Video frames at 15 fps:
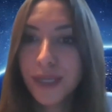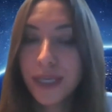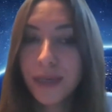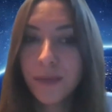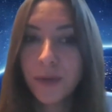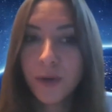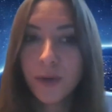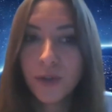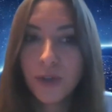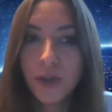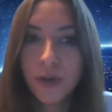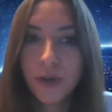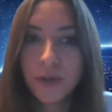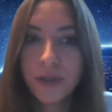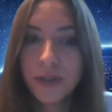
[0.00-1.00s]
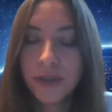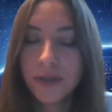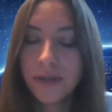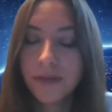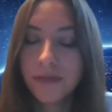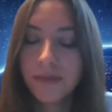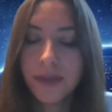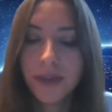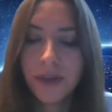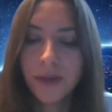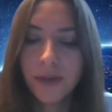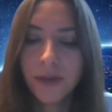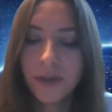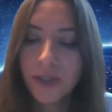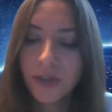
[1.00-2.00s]
chemo dose, and, you
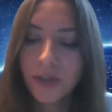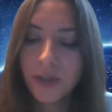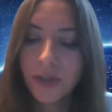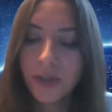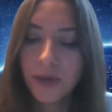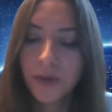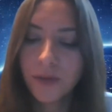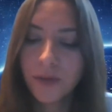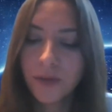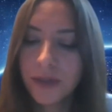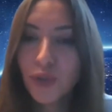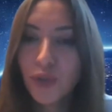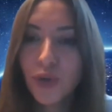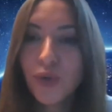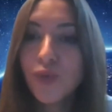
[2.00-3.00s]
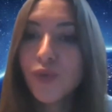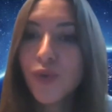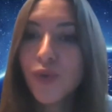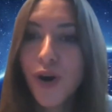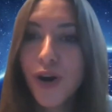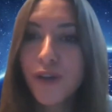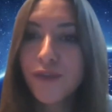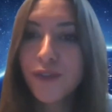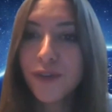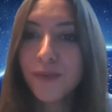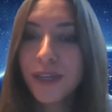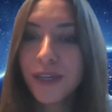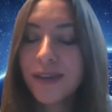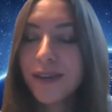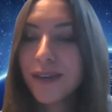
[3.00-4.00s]
know, he told me, don't
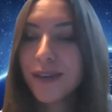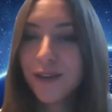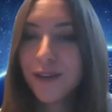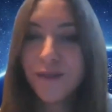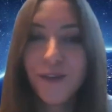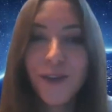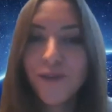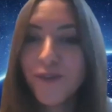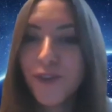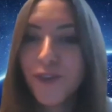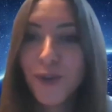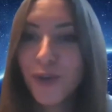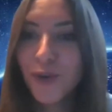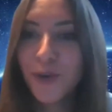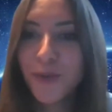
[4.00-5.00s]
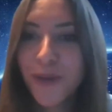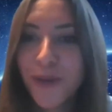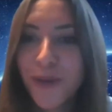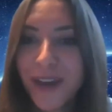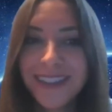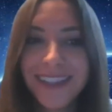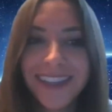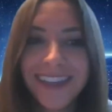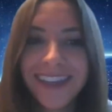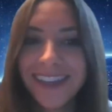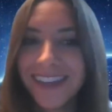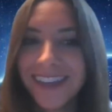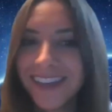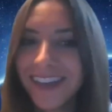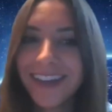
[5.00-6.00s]
offer me none of your voodoo
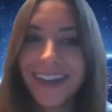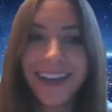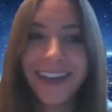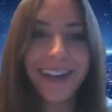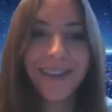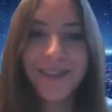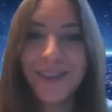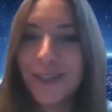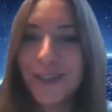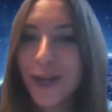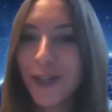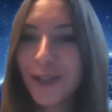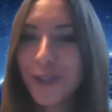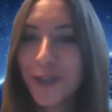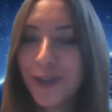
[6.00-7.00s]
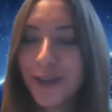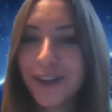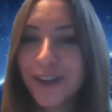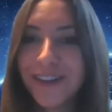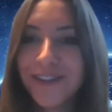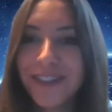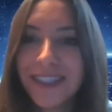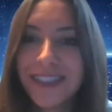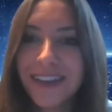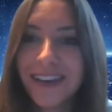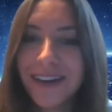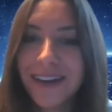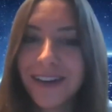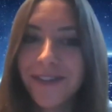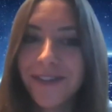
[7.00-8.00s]
medicine and none of this alternative
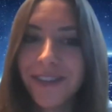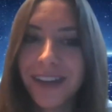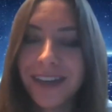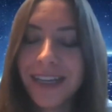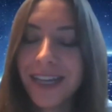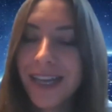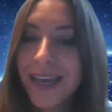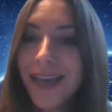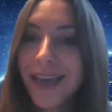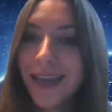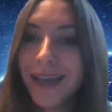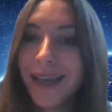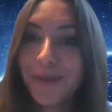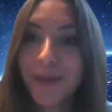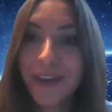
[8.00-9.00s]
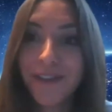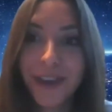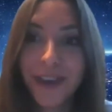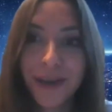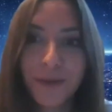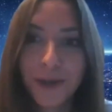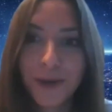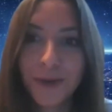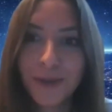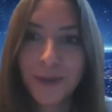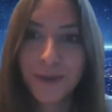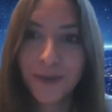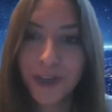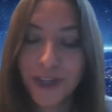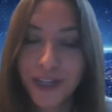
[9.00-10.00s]
stuff. And, and my family
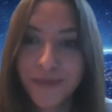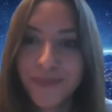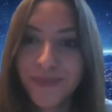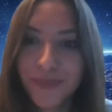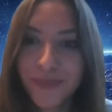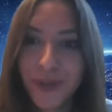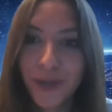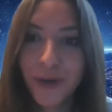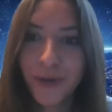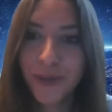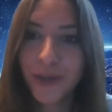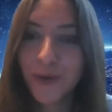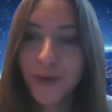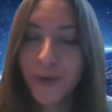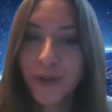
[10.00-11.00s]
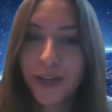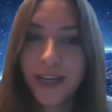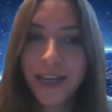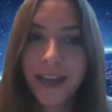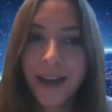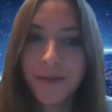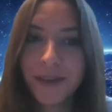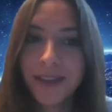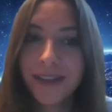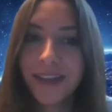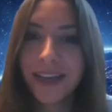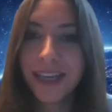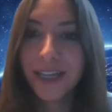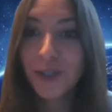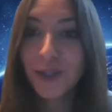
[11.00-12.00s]
was very, you know, they were looking at me
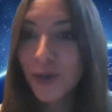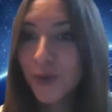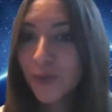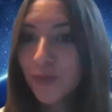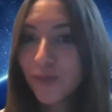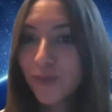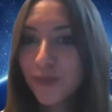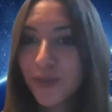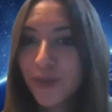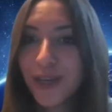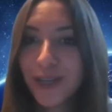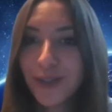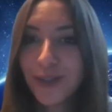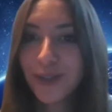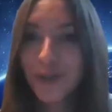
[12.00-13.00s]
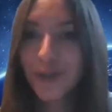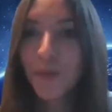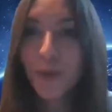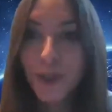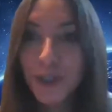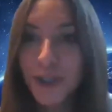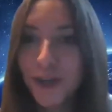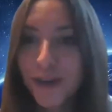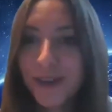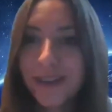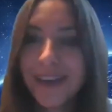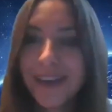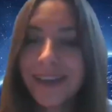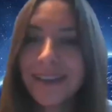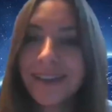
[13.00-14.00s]
like, don't like, don't push your
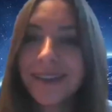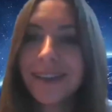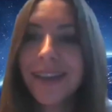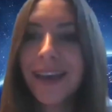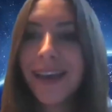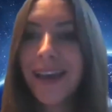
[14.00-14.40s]
things